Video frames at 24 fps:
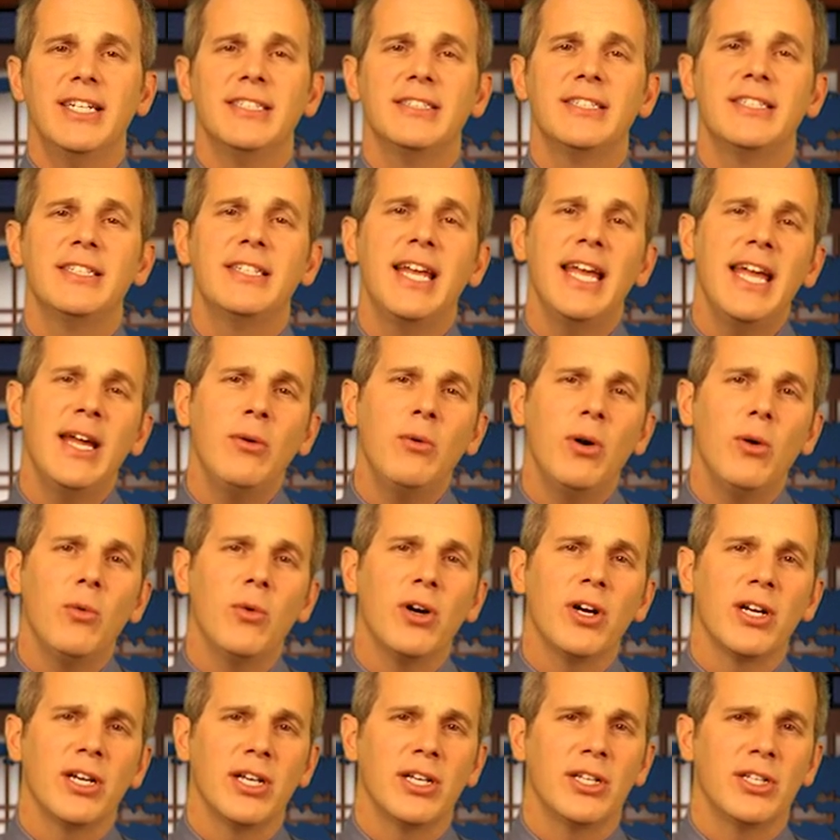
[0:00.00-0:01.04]
Today what
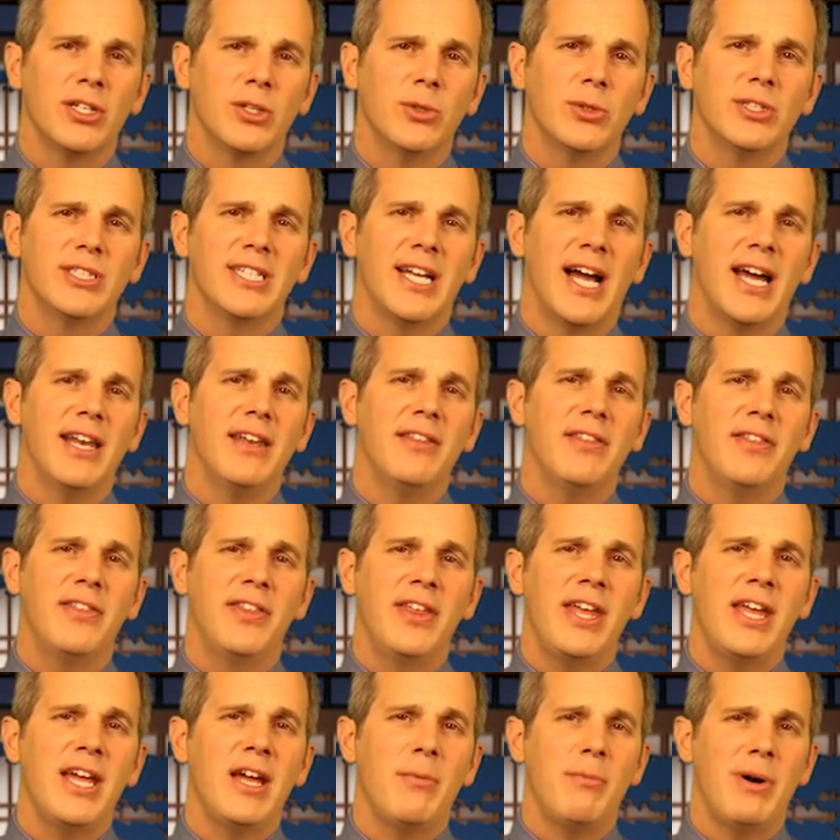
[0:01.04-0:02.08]
we're going to do is kind of
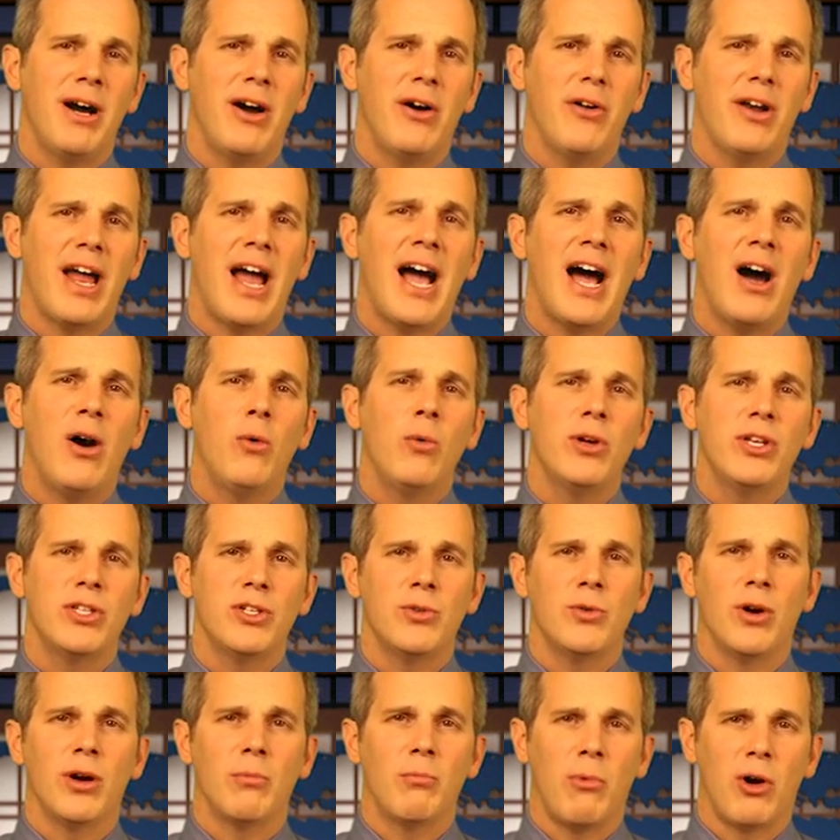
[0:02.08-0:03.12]
think about how we
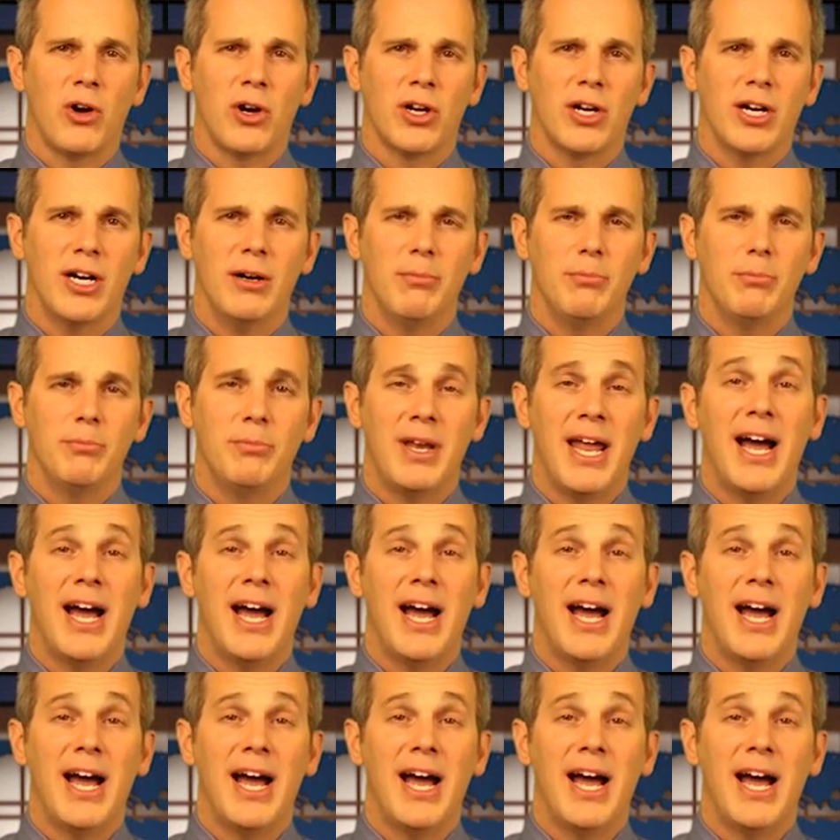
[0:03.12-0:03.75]
do our markup.